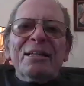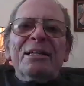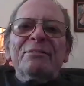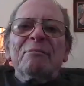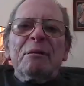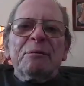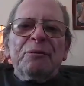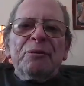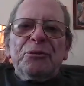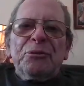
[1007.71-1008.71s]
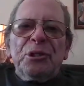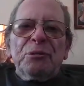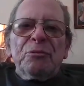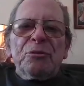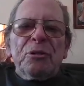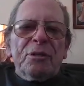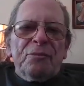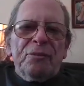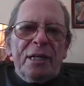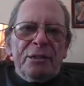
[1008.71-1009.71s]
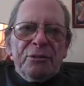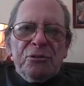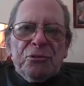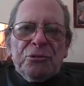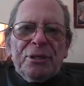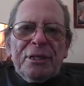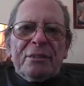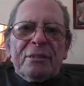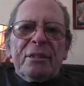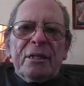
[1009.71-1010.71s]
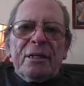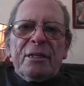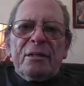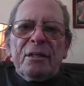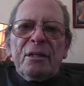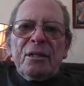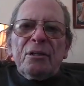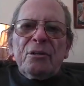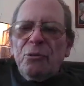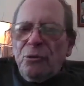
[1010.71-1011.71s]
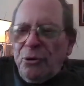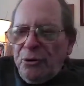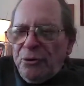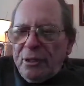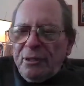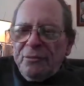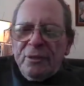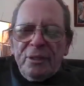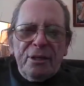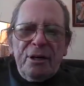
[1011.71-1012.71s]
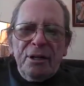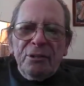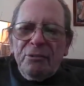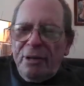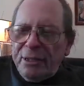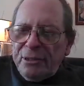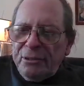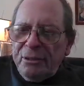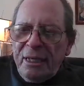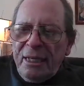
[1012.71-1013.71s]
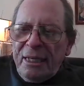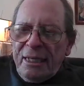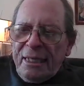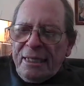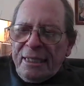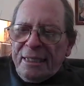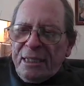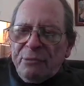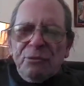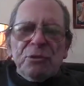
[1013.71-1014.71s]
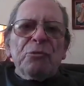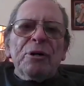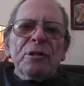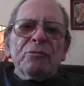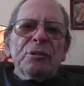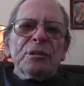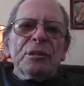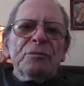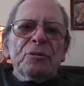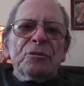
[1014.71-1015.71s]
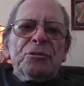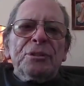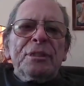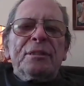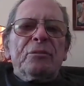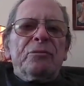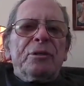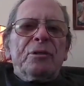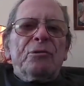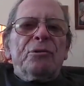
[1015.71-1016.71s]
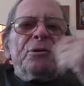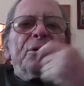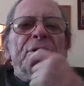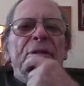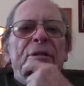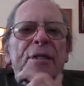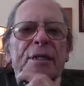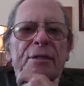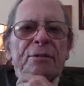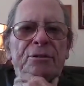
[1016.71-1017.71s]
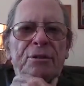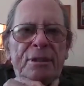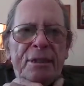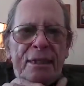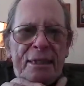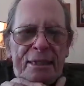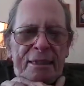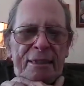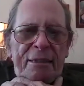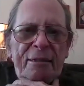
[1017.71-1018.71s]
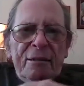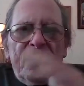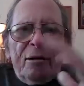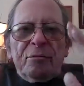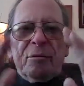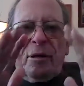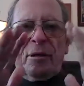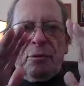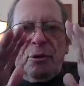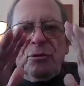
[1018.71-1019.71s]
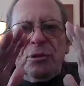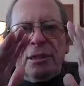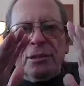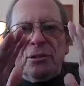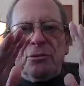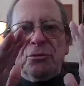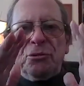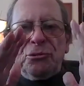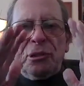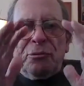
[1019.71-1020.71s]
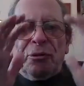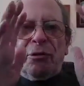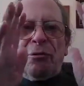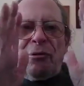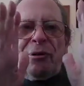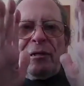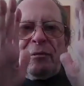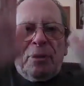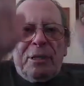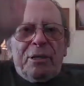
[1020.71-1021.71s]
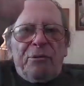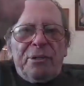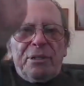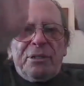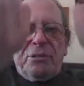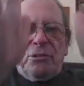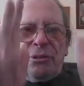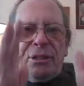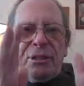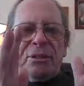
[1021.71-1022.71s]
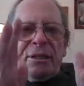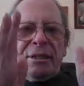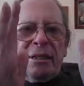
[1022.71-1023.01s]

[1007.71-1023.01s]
I can remember for sure, it was on Flower Street, north of Colorado, and there was one wonderful street that went north into the hills on both sides of the street with great big green trees.